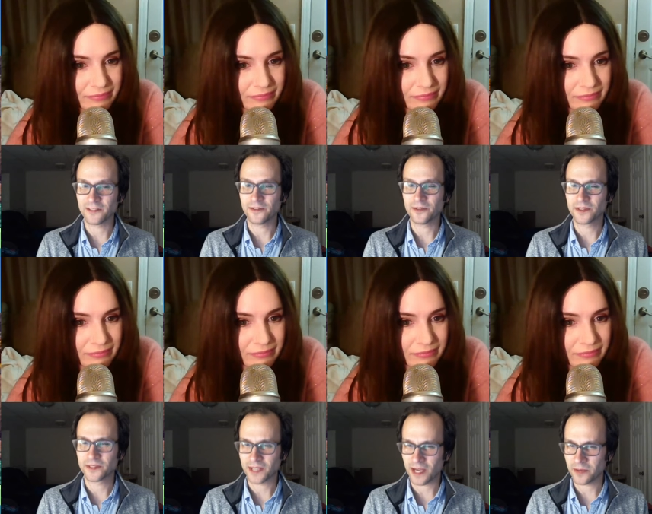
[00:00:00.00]
Speaker 1: if you
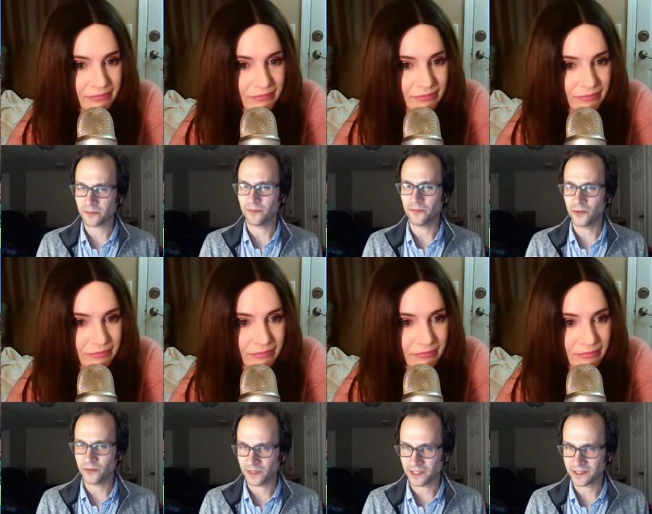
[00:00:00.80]
stop
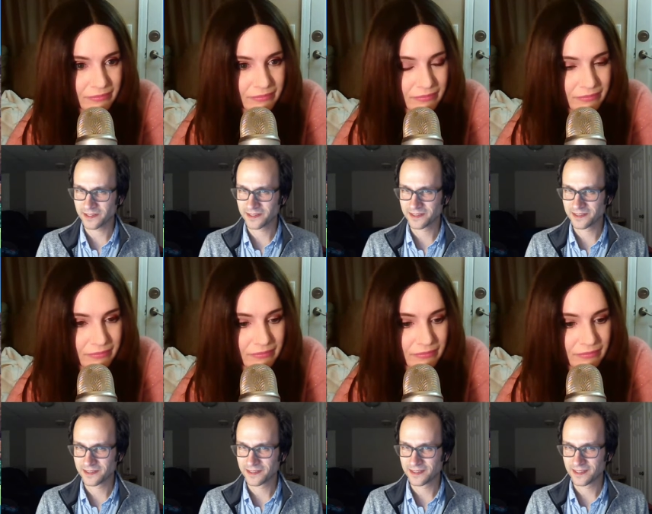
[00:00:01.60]
moving.
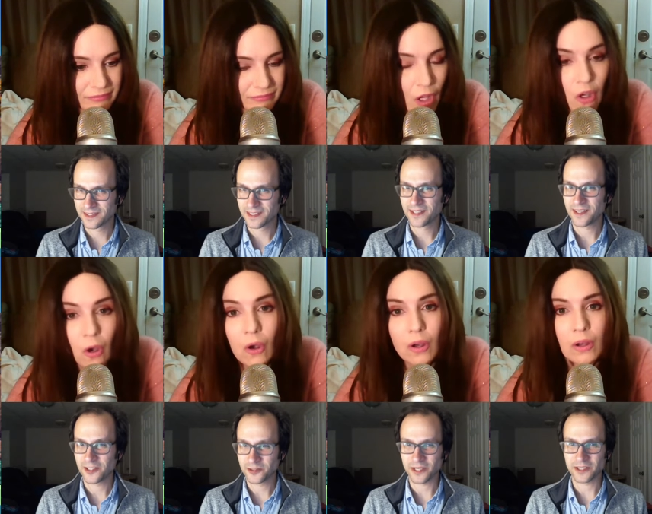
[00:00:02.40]

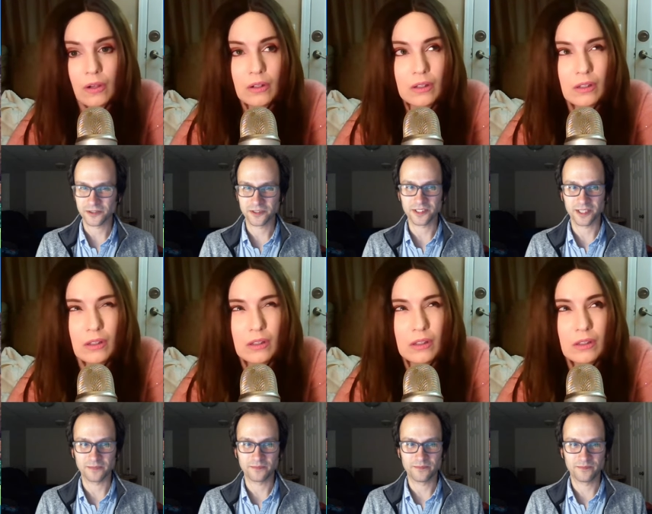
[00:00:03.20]
Otherwise, you'll just
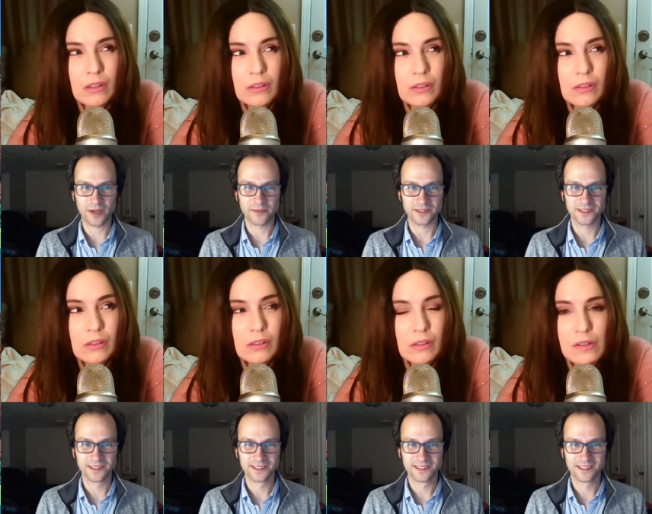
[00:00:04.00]
get pummeled.
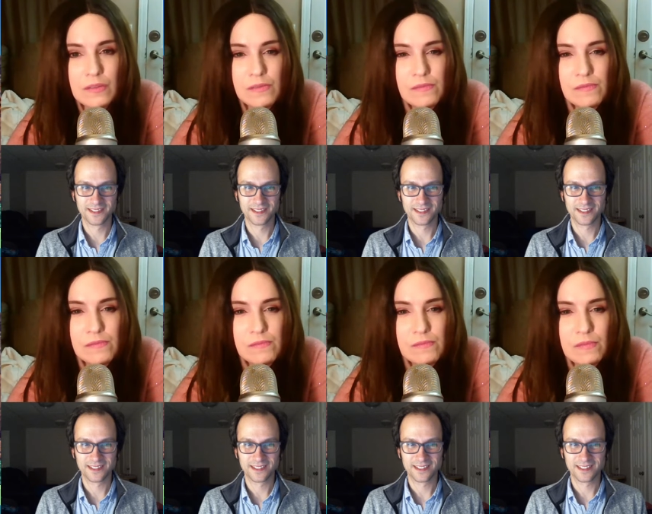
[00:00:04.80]

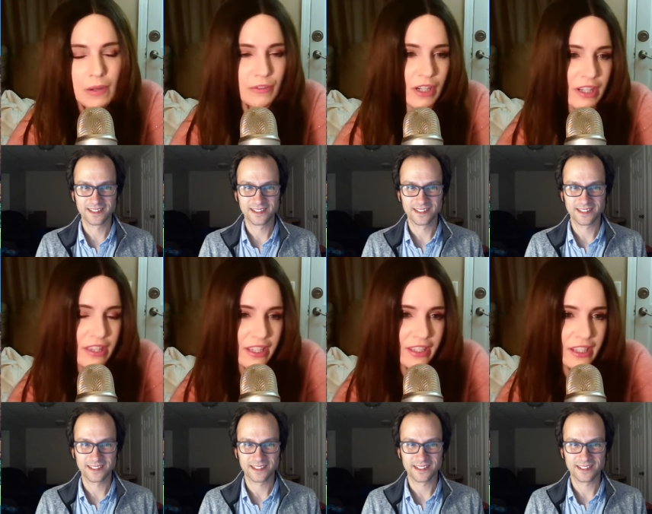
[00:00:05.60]
Speaker 2: I'm
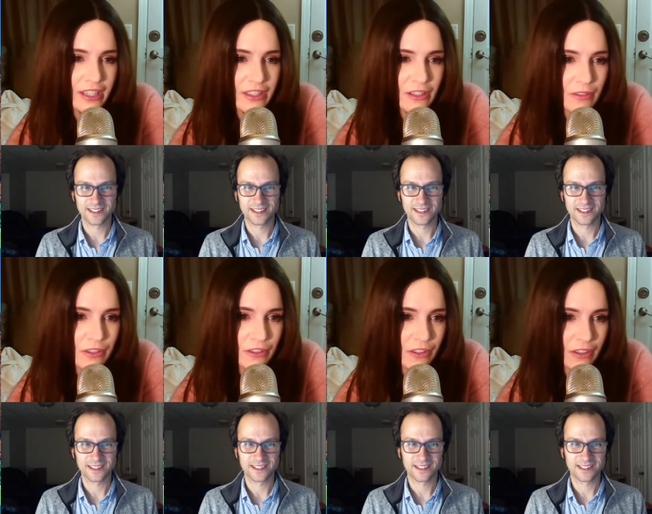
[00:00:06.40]
trying to think, like in the
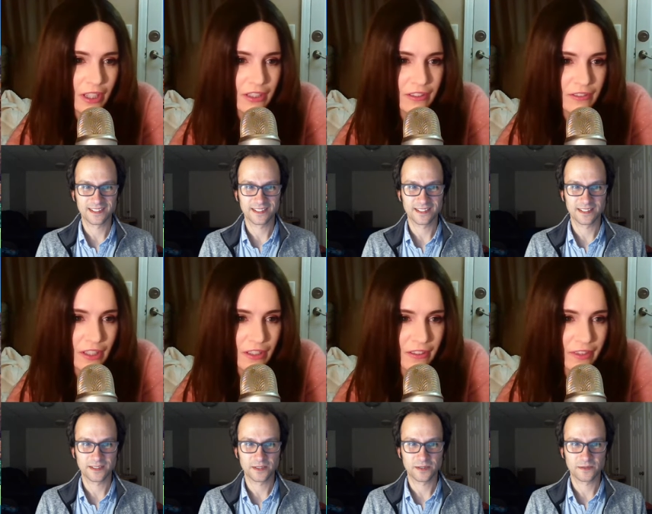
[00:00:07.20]
original Legend
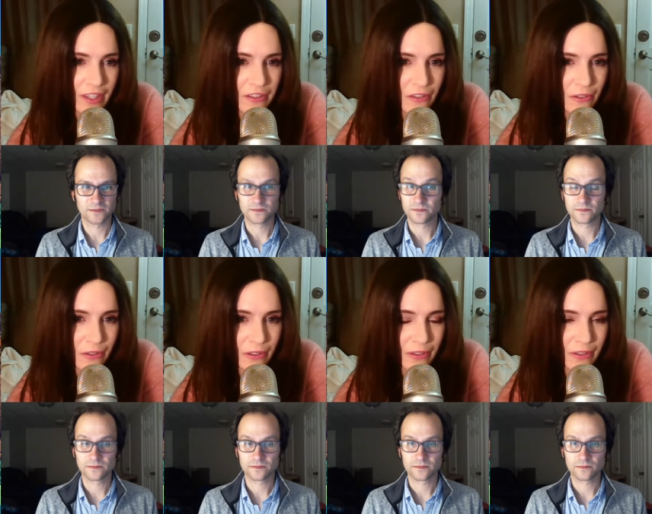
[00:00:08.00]
of Zelda, if that's
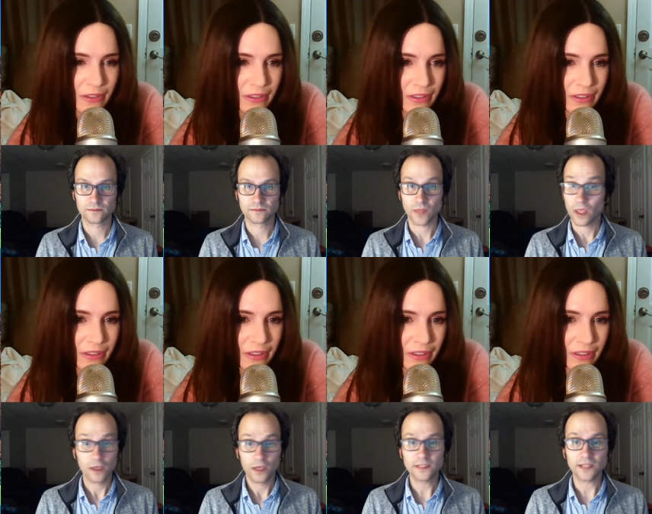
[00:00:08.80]
true though.
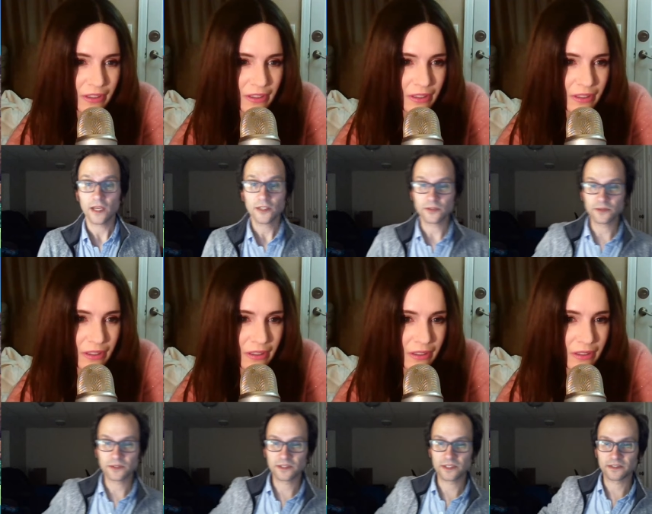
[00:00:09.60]
Speaker 1: It's not. So in the
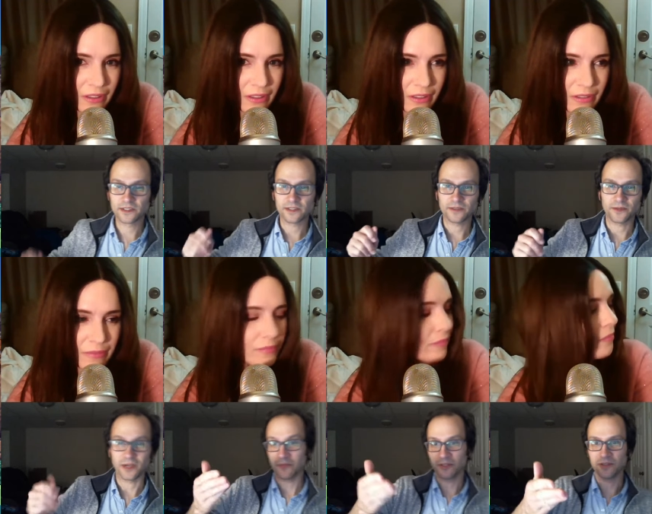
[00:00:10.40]
original Zelda,
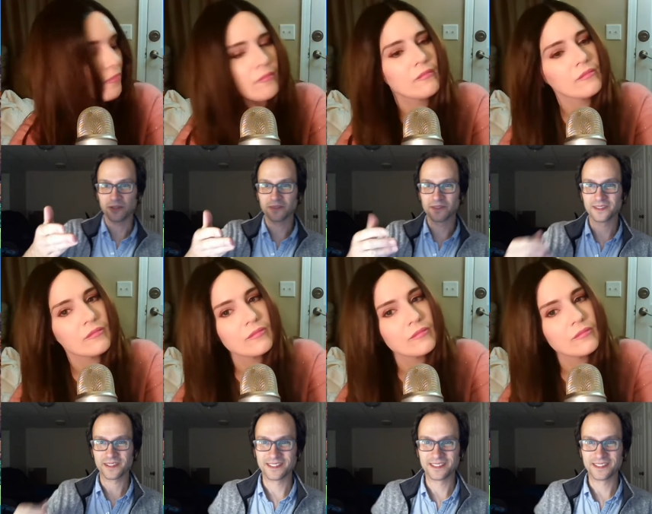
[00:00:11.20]
well, I mean, you know,